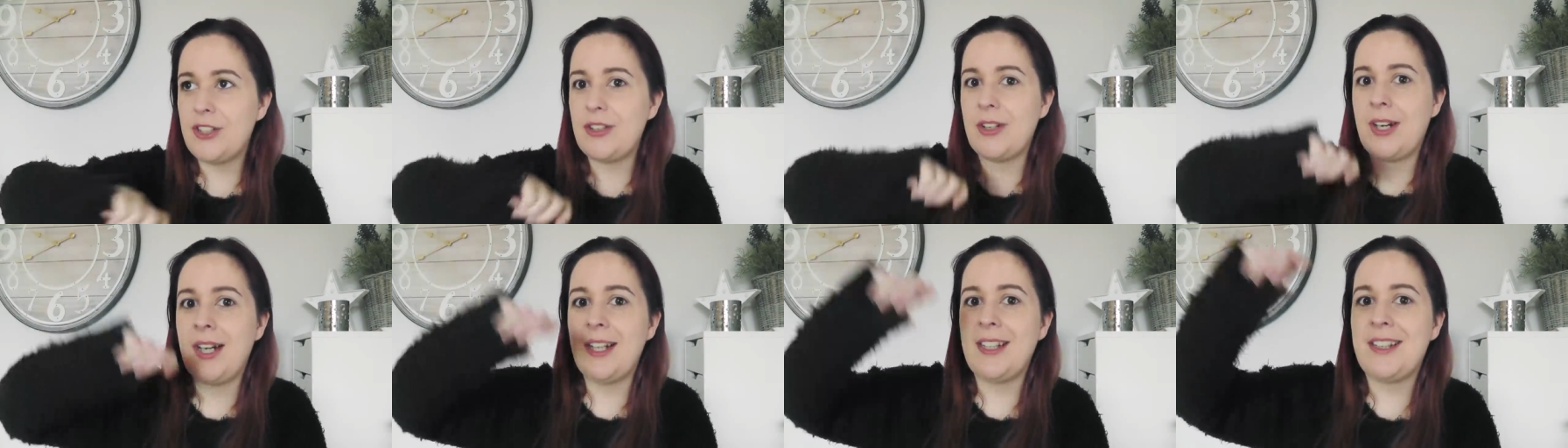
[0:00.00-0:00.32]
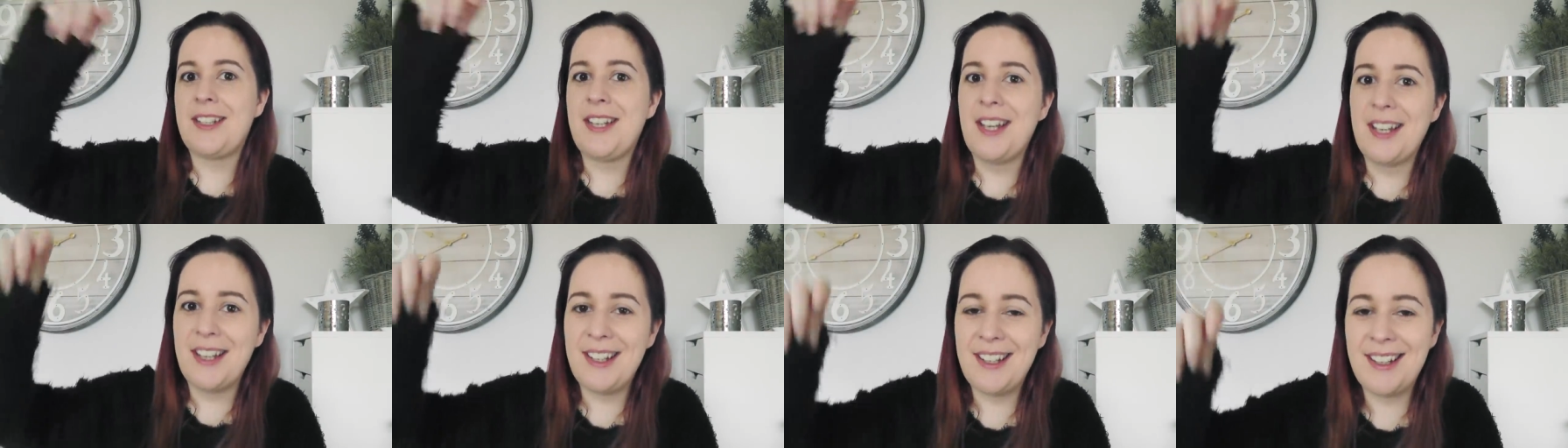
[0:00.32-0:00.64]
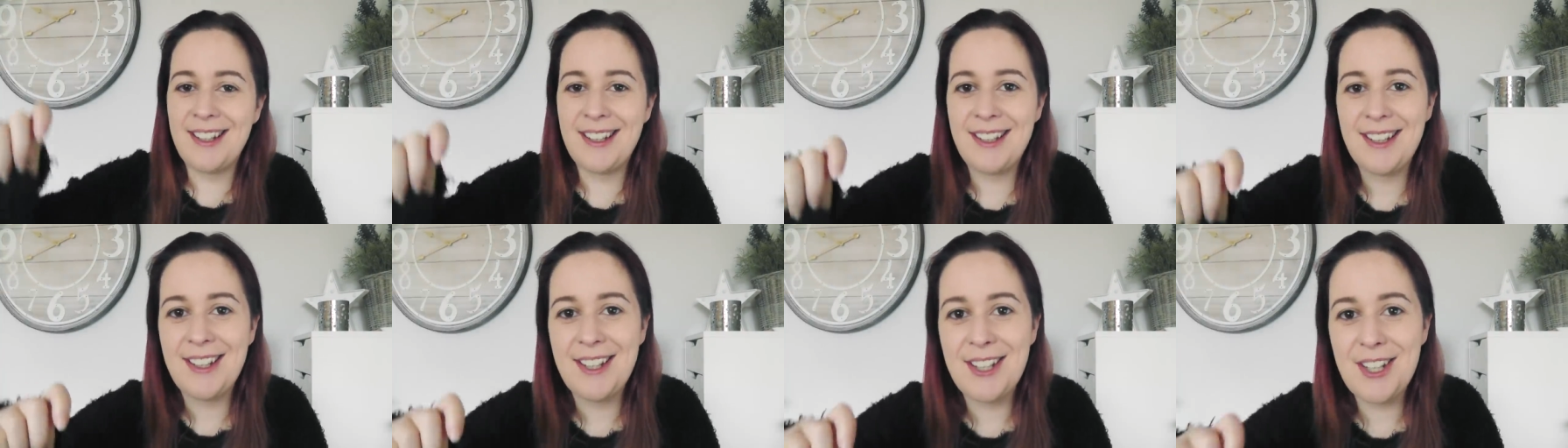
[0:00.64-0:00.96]
trying
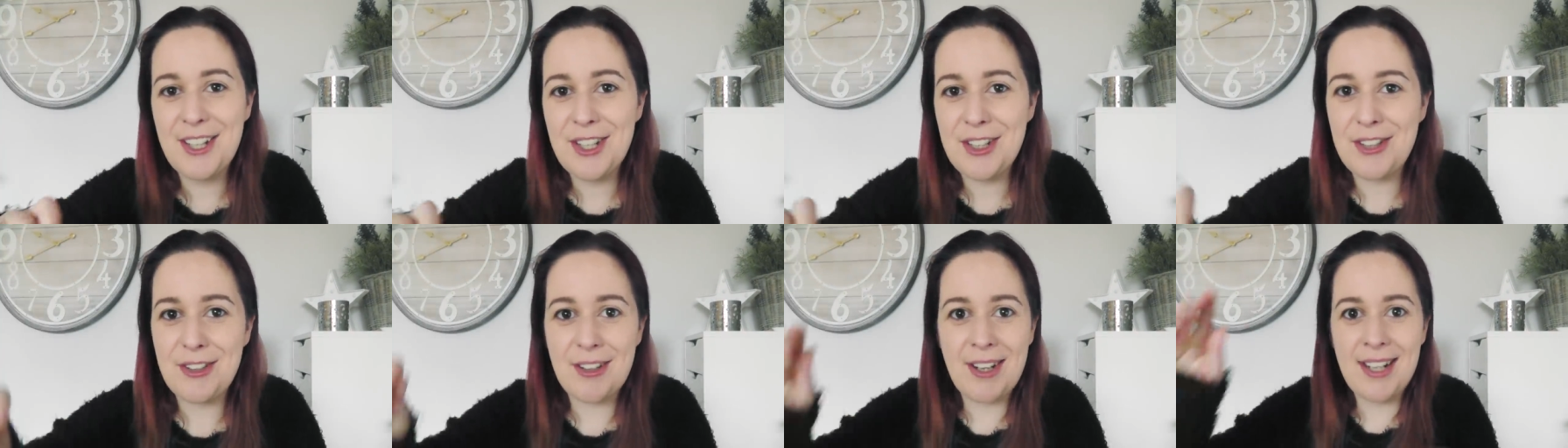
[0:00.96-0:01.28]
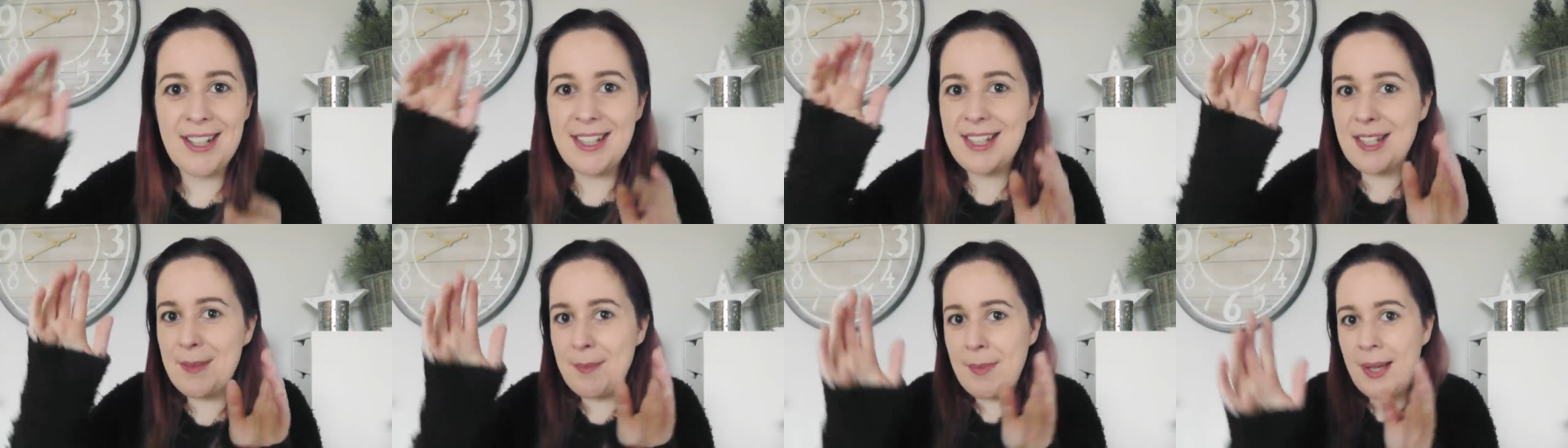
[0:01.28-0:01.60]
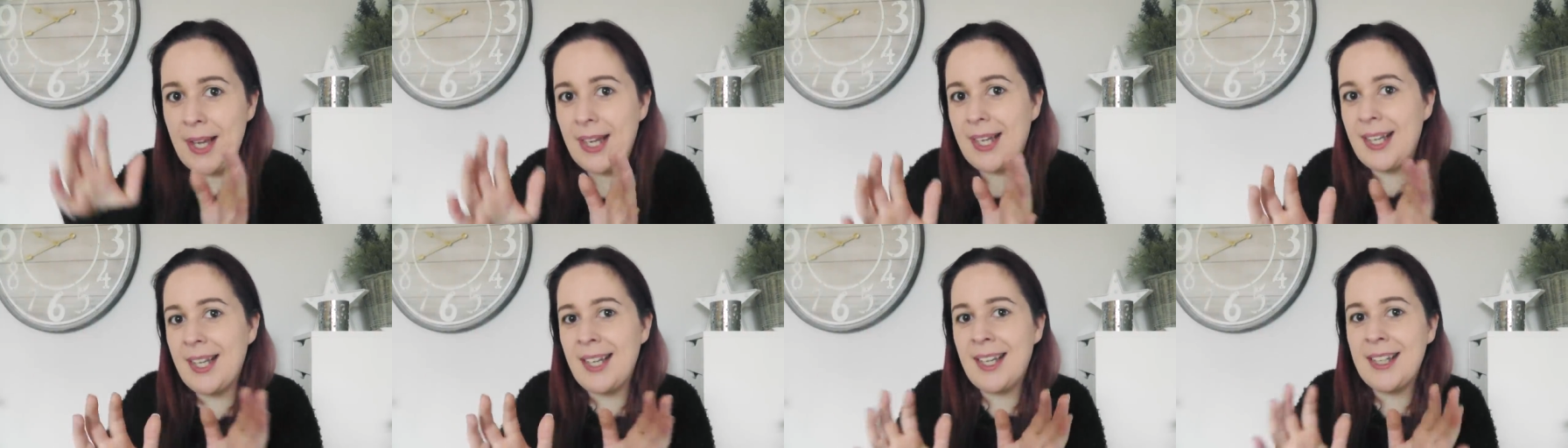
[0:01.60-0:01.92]
to
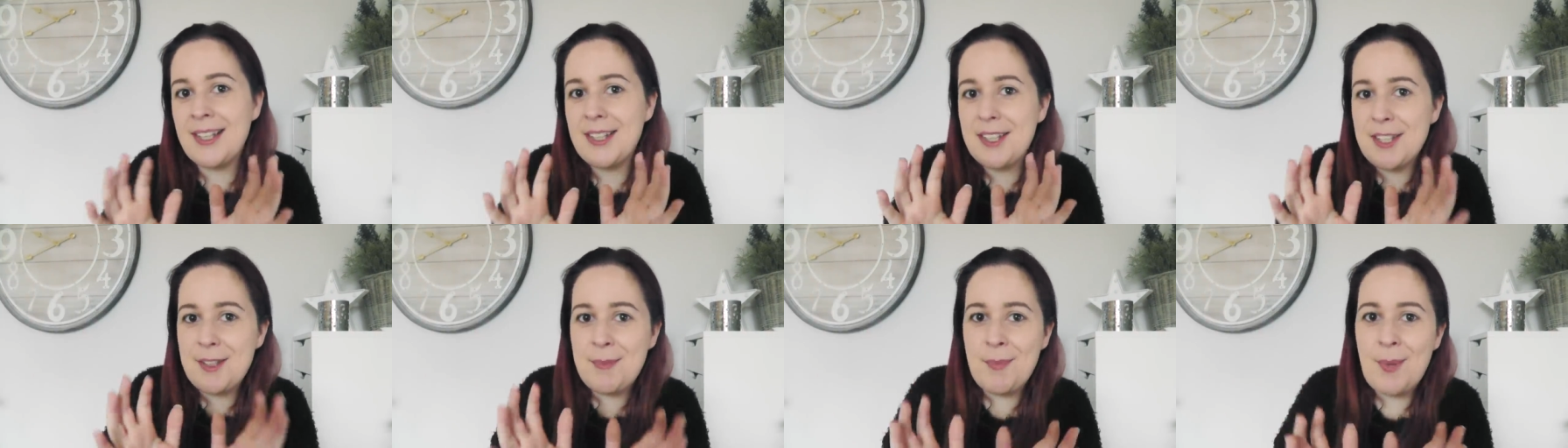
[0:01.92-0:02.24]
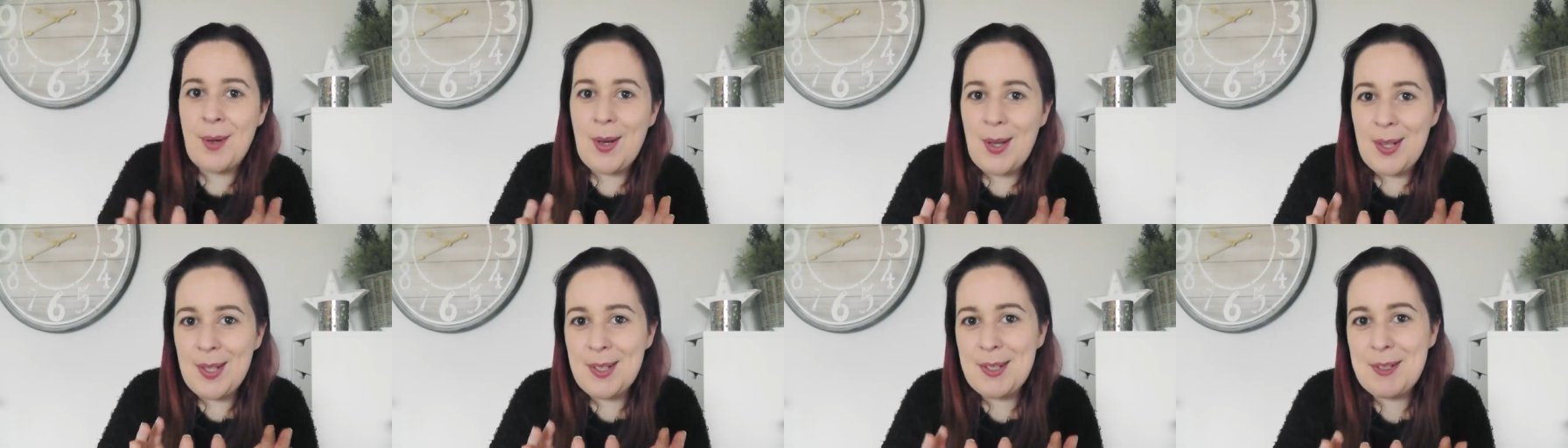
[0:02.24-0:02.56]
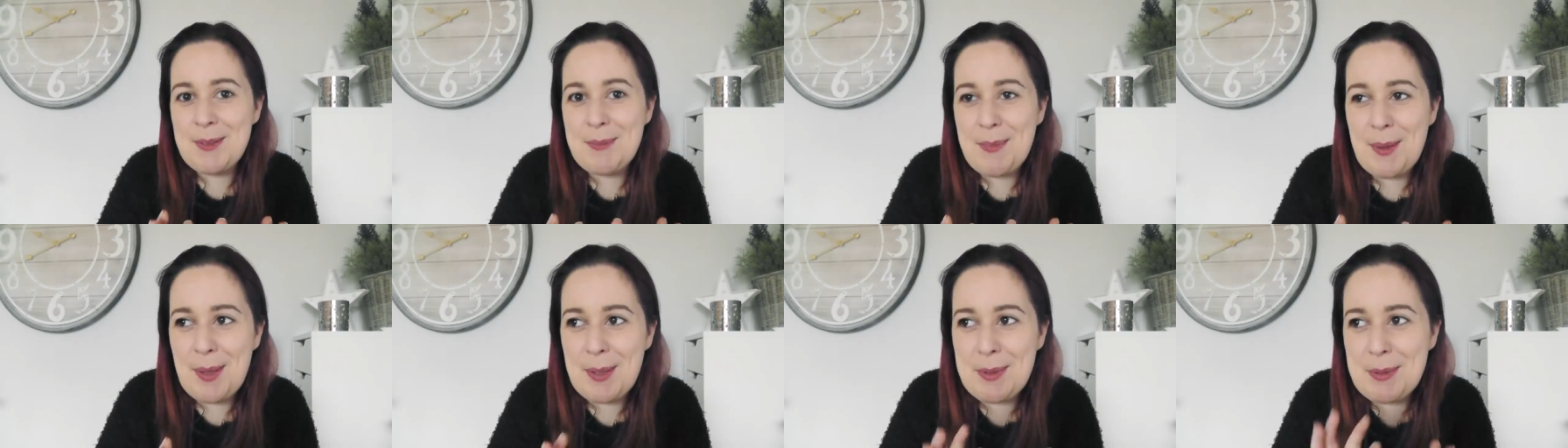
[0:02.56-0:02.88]
make it as small
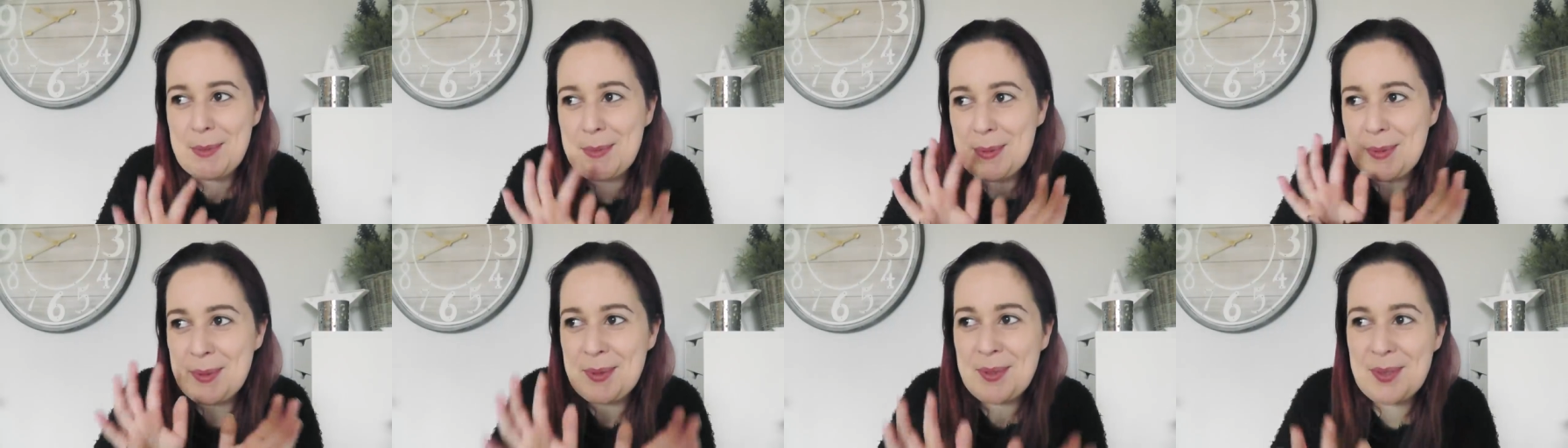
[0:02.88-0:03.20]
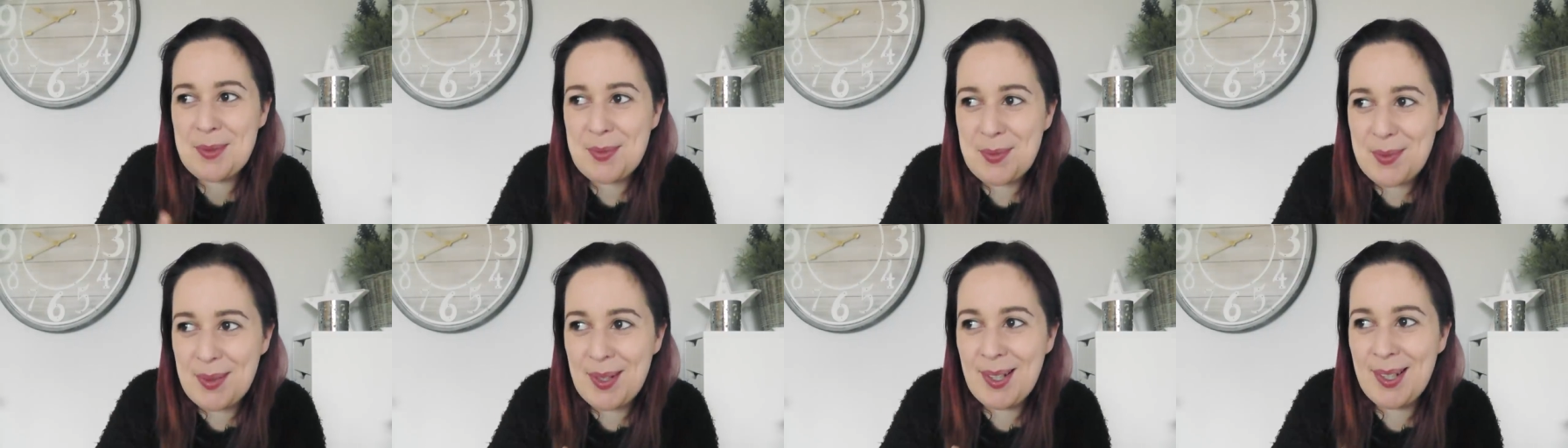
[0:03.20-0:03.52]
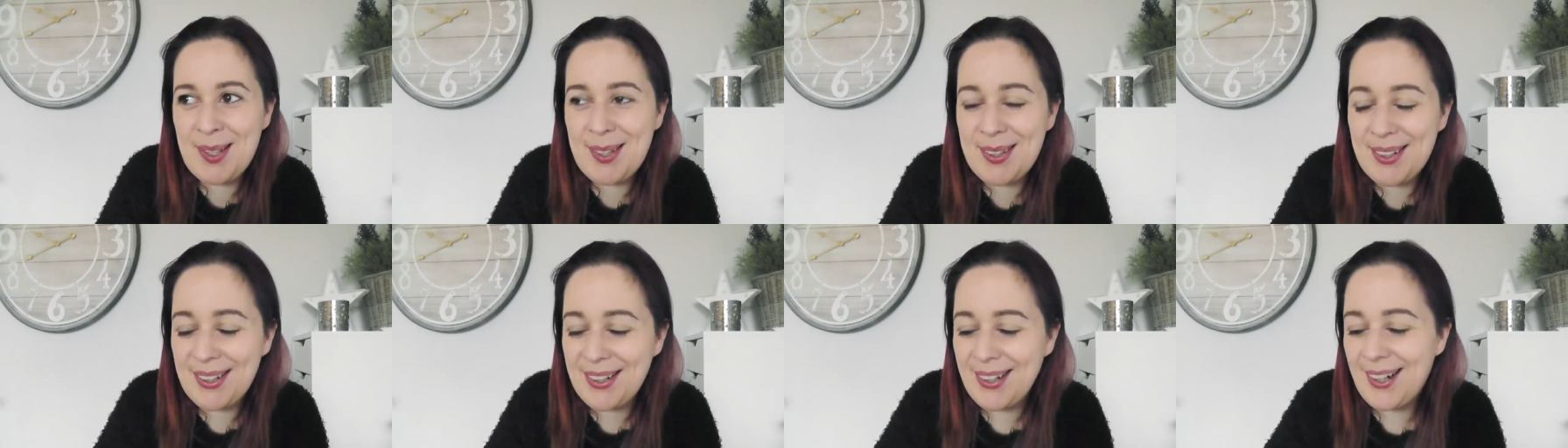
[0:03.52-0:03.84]
as possible to
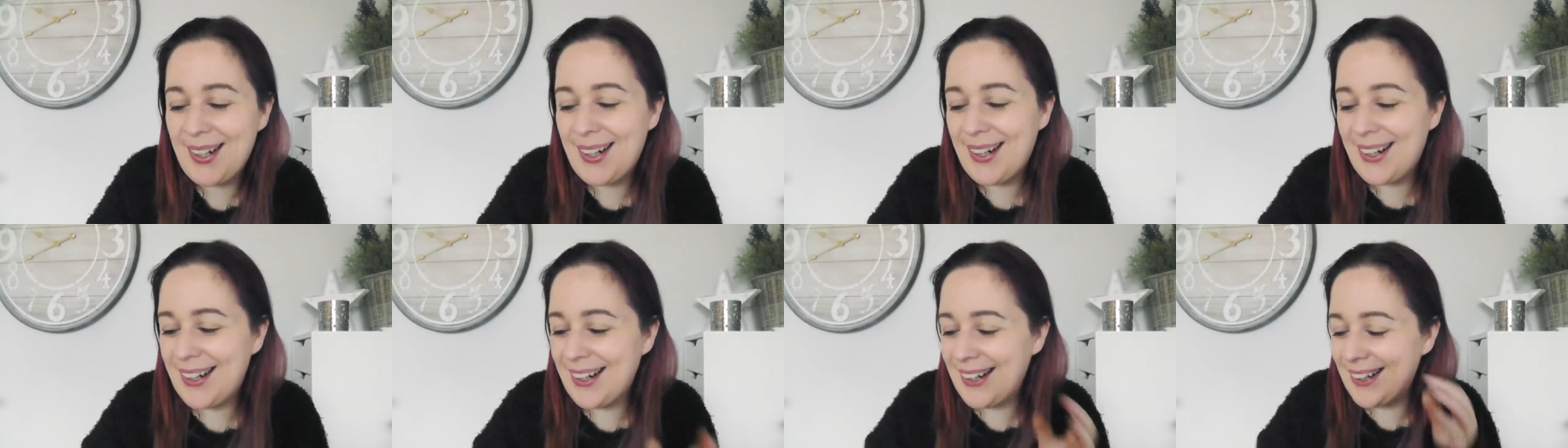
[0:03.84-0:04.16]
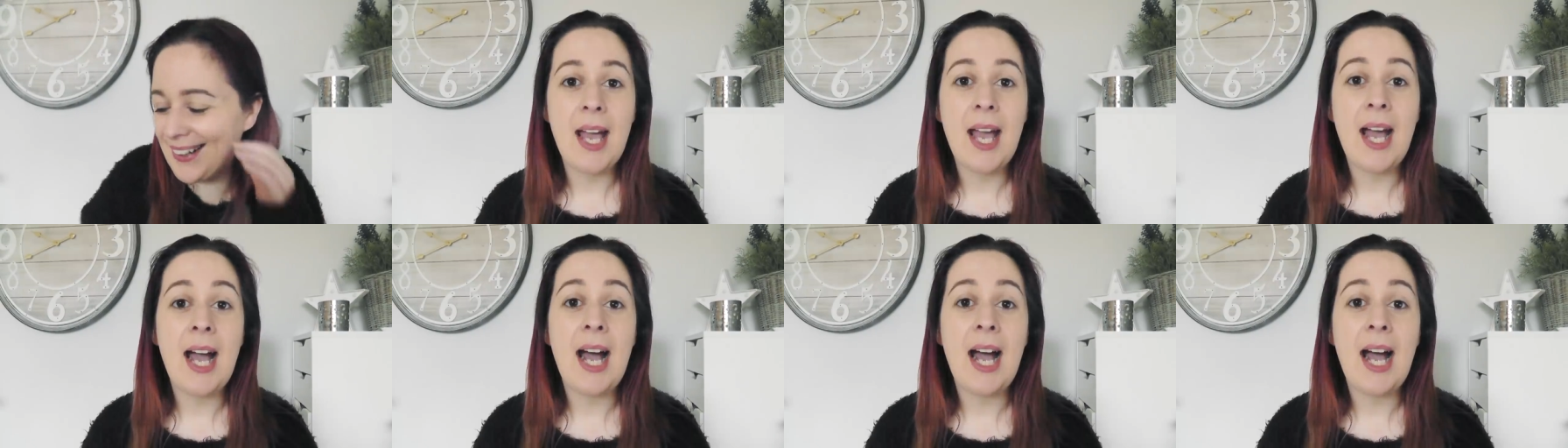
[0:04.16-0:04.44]
fit in the car.